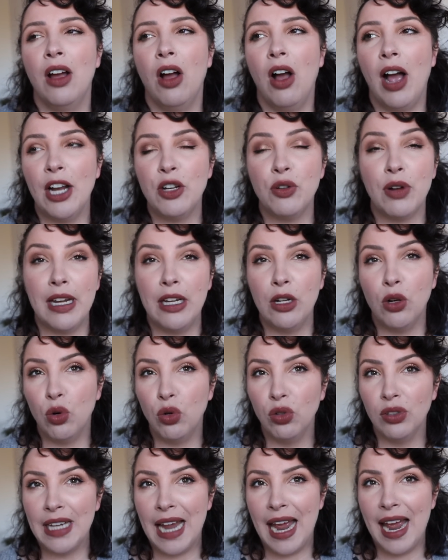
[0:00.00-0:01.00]
hydrating
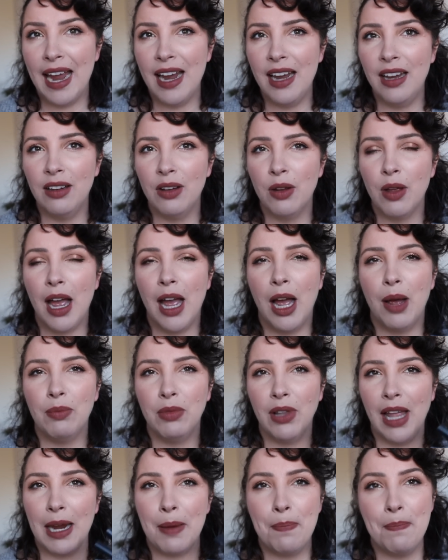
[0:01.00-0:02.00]
all day,
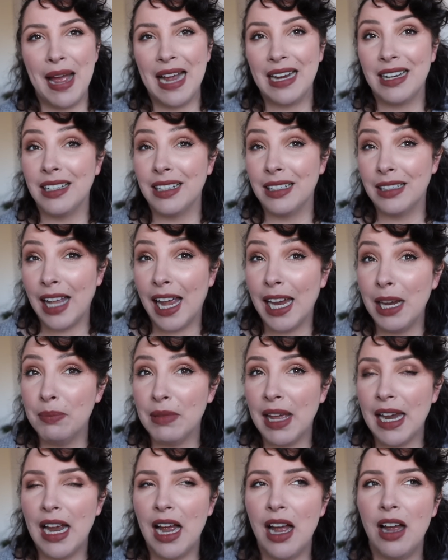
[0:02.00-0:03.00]
like MAC claim
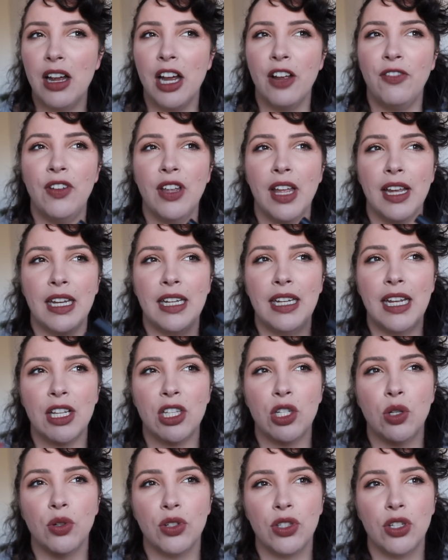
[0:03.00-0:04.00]
they are. I feel like it gets
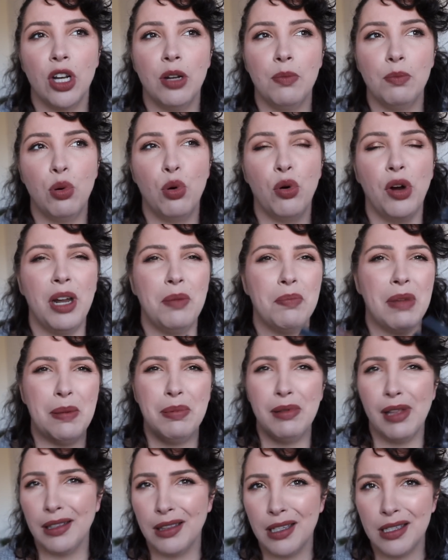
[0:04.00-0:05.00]
to a certain point,
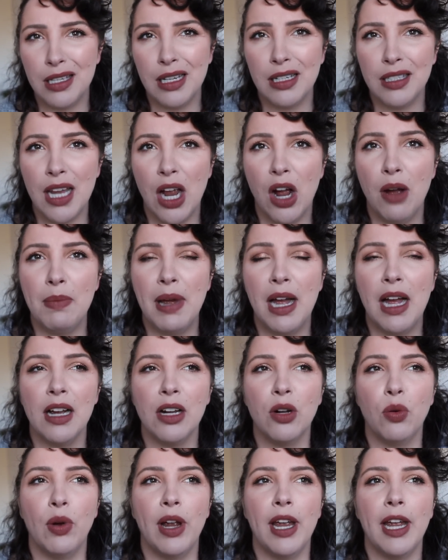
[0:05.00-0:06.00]
maybe like the 6 hour
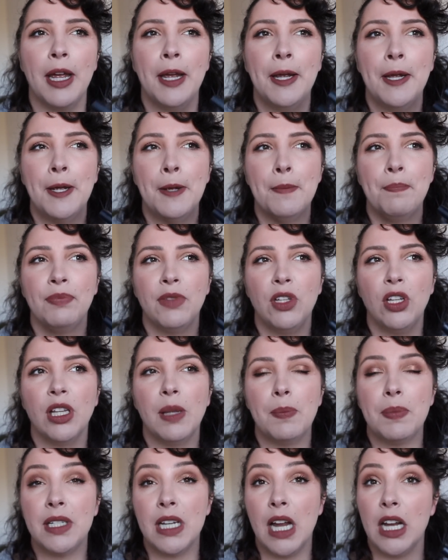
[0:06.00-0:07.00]
mark, where your
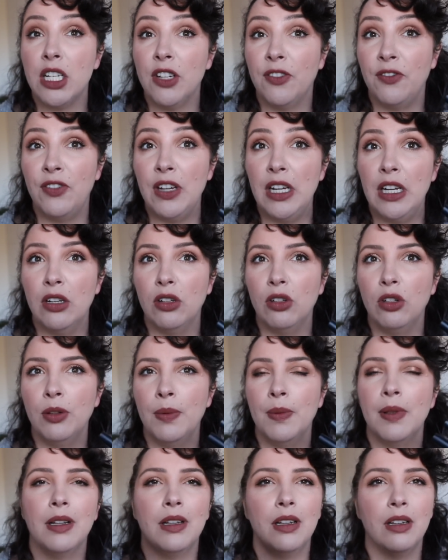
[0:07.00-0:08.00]
lips start to
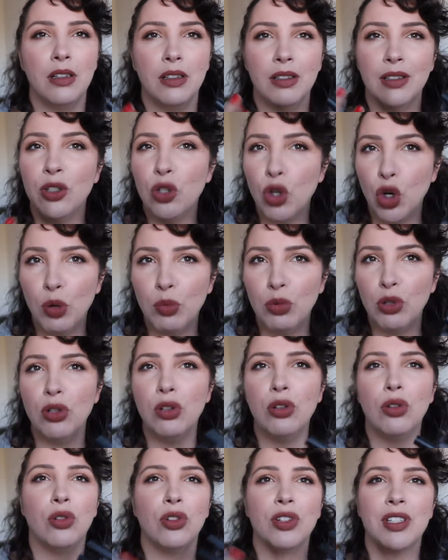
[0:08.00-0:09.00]
feel
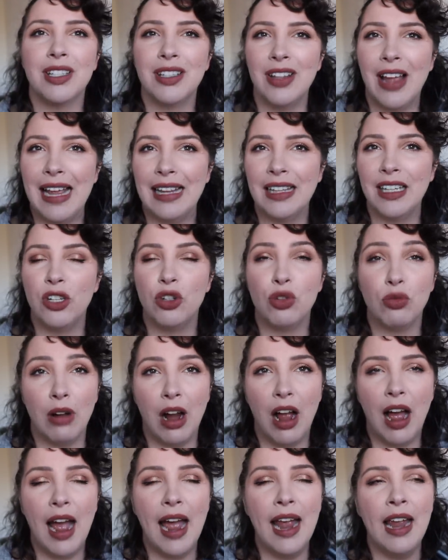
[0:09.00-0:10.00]
normal or slightly
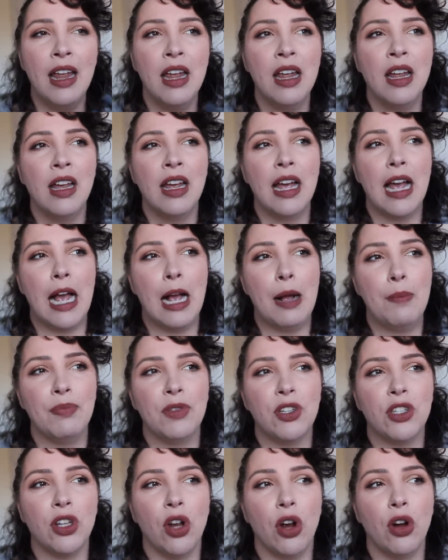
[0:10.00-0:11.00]
dry.
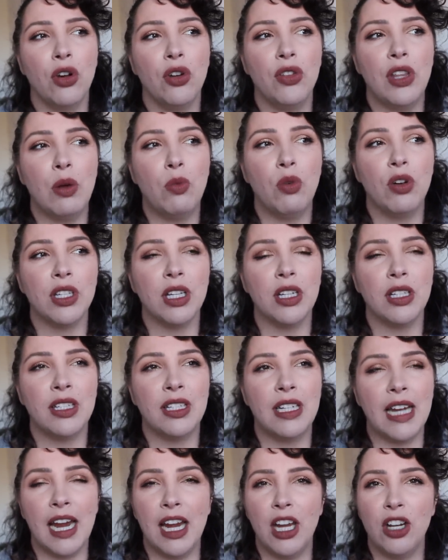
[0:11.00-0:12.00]
So there was a
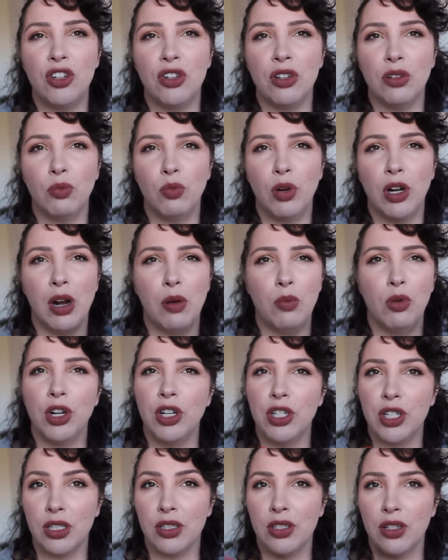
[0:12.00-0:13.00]
stage where I
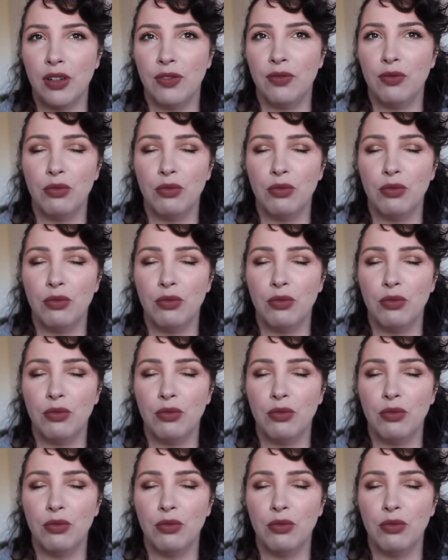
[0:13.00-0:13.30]
wanted to sort of